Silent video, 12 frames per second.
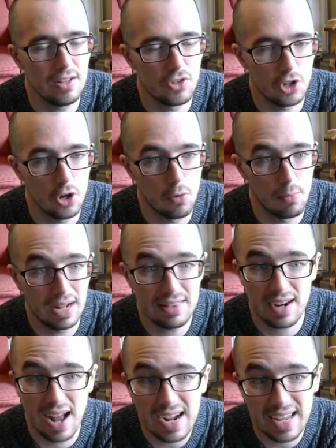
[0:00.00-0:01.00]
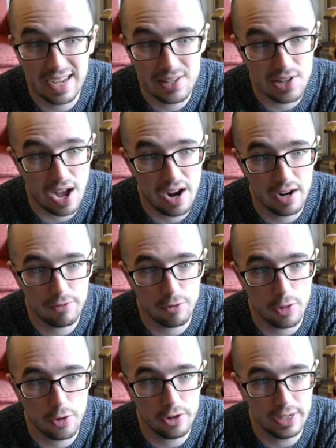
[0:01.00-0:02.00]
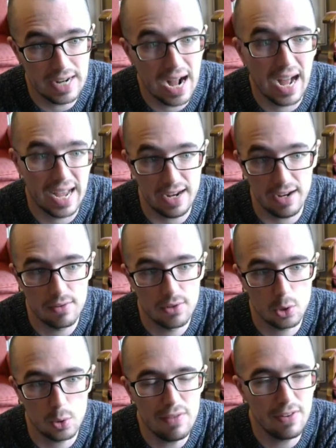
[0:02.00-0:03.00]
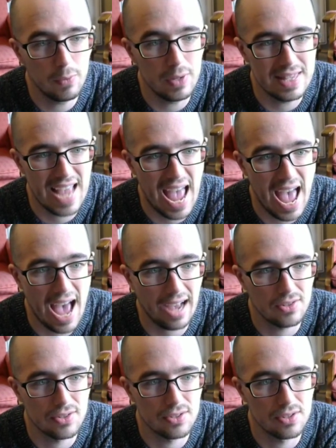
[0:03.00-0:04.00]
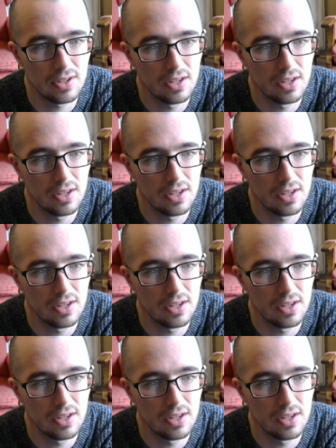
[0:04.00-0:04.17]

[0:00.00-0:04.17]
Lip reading: So Mandarake's got it for $39,000. So even with tax,